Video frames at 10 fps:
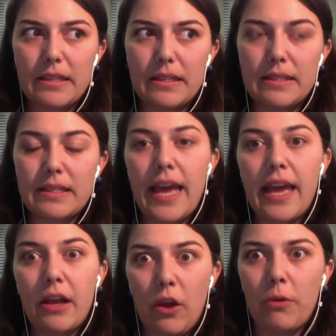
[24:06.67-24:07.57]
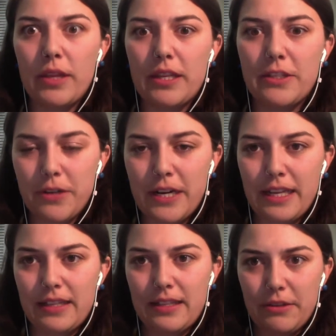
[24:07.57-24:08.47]
saying a lot with a story
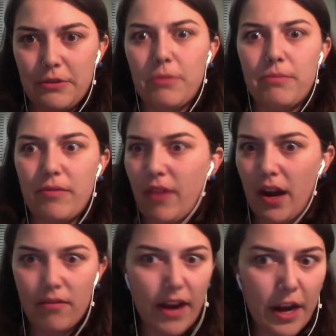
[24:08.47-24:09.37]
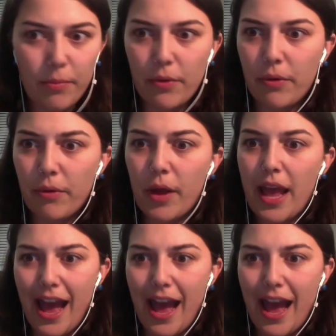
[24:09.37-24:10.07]
that still can be very readable.